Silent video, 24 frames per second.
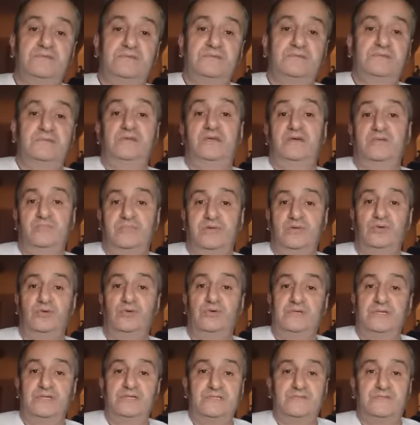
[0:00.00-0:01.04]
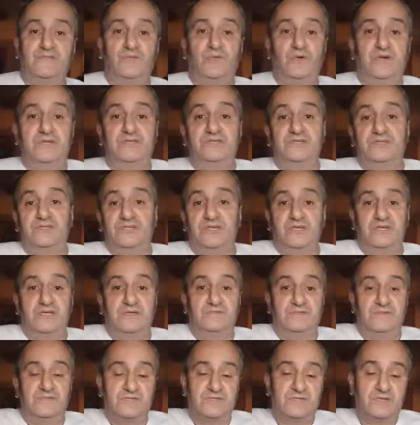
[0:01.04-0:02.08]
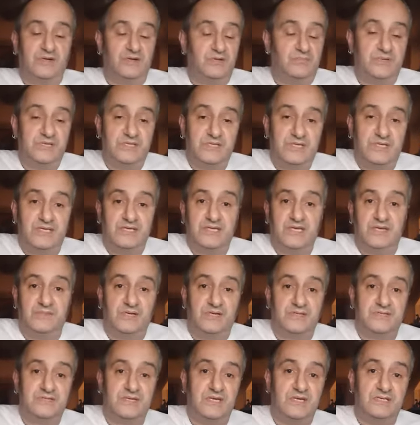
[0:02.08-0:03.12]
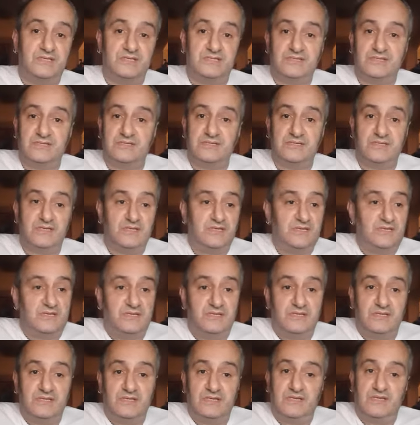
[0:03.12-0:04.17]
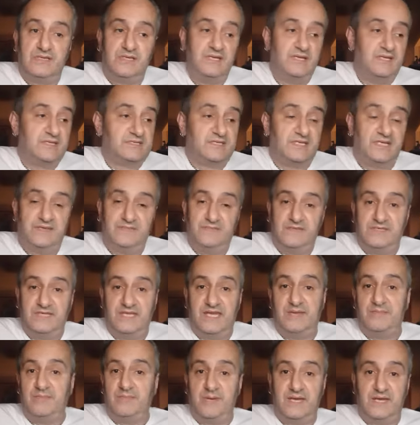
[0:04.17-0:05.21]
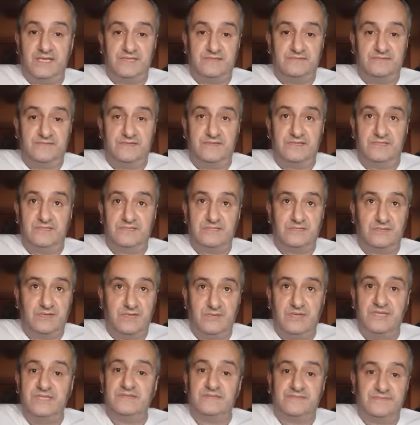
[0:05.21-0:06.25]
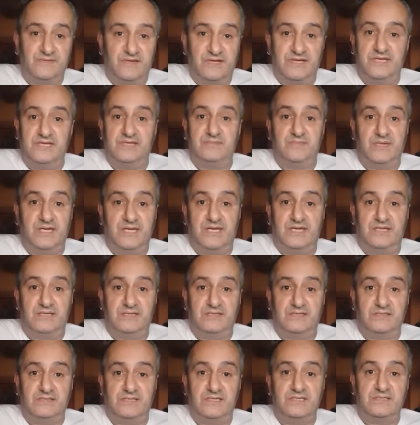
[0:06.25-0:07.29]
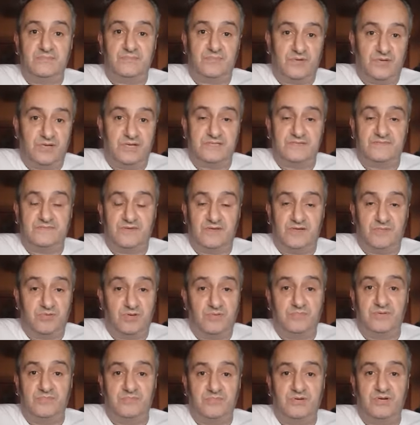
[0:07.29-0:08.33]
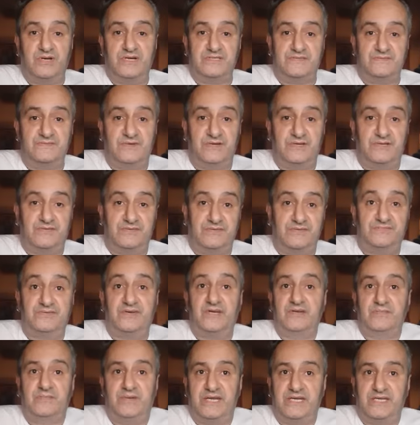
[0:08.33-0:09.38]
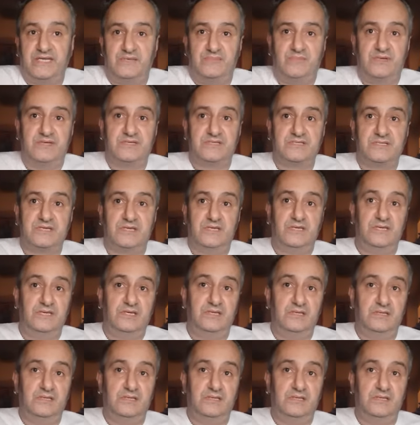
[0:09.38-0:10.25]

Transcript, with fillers: you know, plaudits for what he's achieved, it's got to be Kiko Martinez because he doesn't give a damn about defeats. To him, he's a fighting man. He's a prize fighter, a proper prize fighter, a throwback, you might say